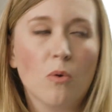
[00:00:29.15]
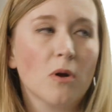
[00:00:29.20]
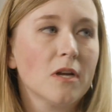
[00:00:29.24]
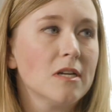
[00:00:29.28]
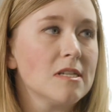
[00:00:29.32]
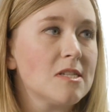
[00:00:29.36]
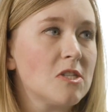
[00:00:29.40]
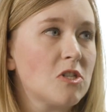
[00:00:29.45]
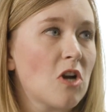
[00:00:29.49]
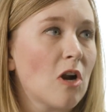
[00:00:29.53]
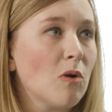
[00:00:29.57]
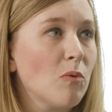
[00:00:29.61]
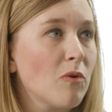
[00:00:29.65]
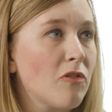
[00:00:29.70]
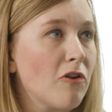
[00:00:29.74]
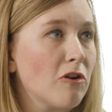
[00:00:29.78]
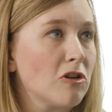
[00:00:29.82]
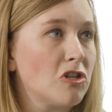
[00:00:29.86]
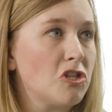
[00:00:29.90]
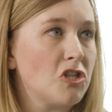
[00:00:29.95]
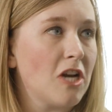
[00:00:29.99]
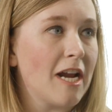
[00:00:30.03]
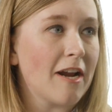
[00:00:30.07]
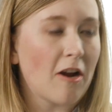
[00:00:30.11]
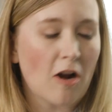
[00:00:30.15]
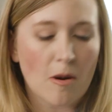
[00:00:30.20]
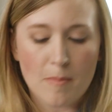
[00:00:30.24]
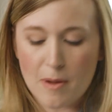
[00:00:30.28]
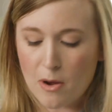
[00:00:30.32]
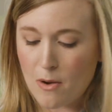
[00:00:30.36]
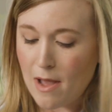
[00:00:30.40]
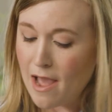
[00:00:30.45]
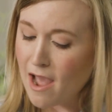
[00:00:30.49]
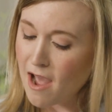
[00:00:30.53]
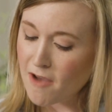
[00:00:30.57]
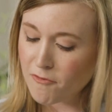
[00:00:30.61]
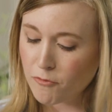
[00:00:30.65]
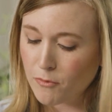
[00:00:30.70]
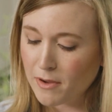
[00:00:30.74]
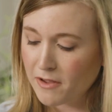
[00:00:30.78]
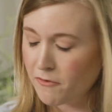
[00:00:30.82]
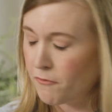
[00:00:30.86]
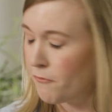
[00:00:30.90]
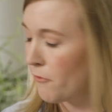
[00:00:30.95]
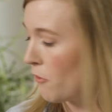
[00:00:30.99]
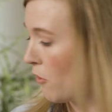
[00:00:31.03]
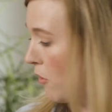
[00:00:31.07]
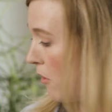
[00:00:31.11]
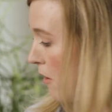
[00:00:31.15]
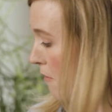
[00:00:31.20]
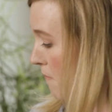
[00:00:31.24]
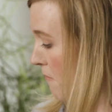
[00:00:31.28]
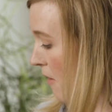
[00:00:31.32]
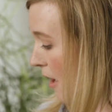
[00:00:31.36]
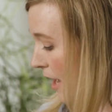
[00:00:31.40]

We're gonna start with our shaker about halfway full of